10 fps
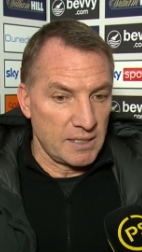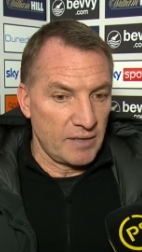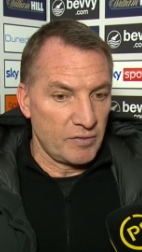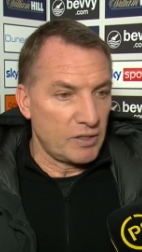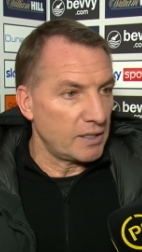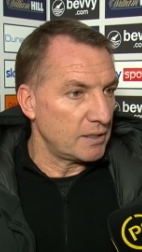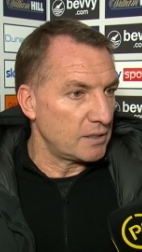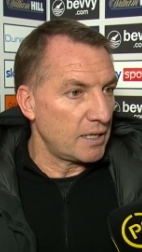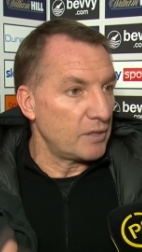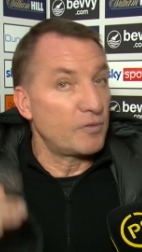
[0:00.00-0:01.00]
Everything is
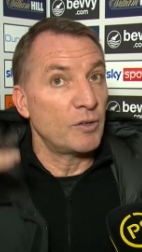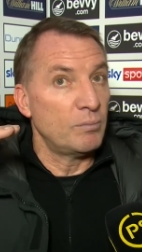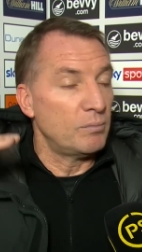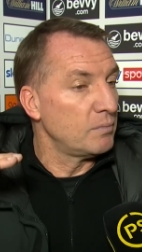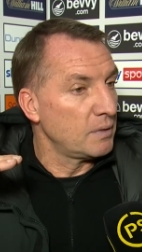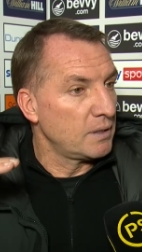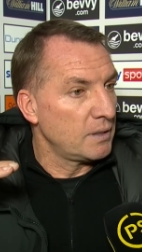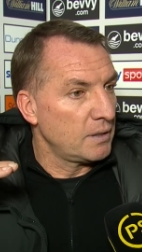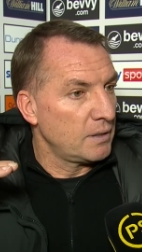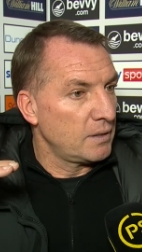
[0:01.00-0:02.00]
either from
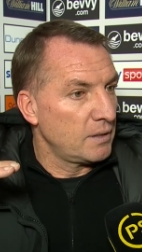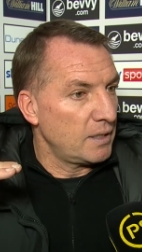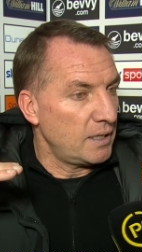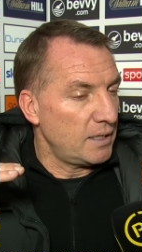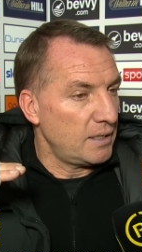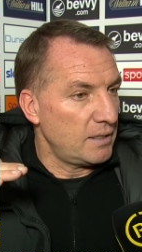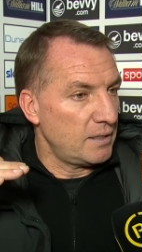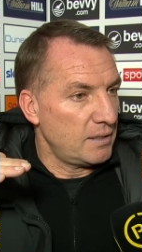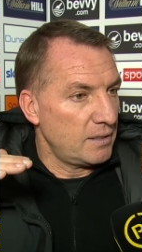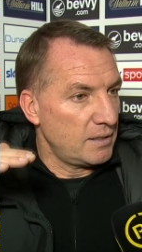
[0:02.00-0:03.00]

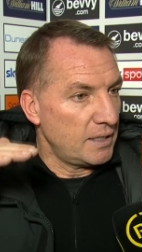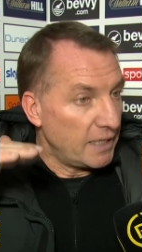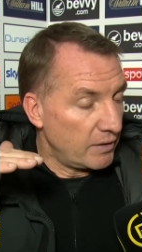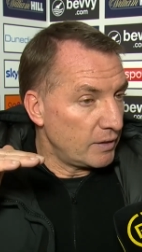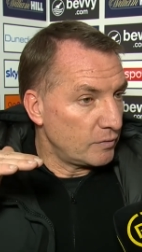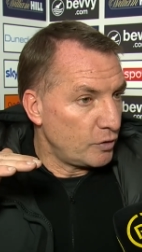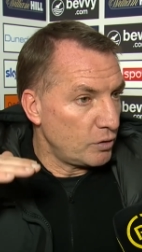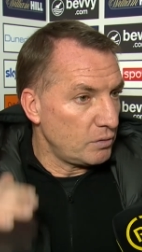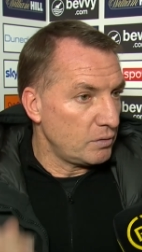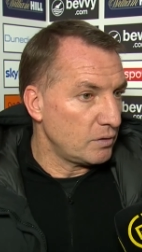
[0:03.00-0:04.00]
an aerial
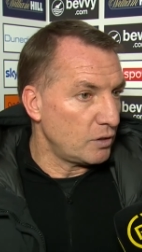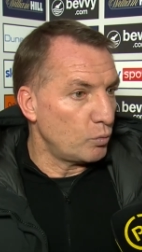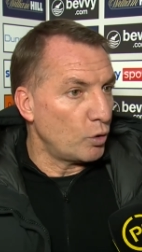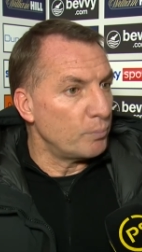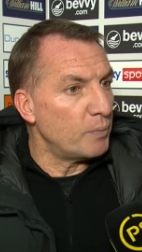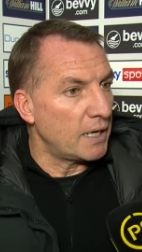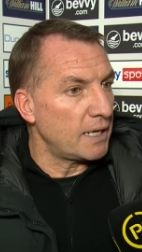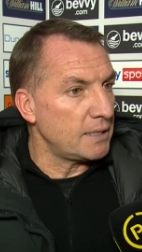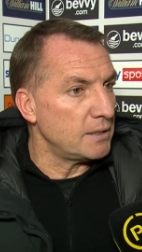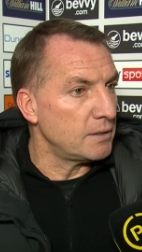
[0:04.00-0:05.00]
view or one
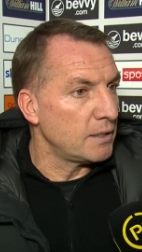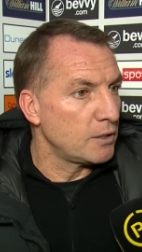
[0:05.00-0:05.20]
behind.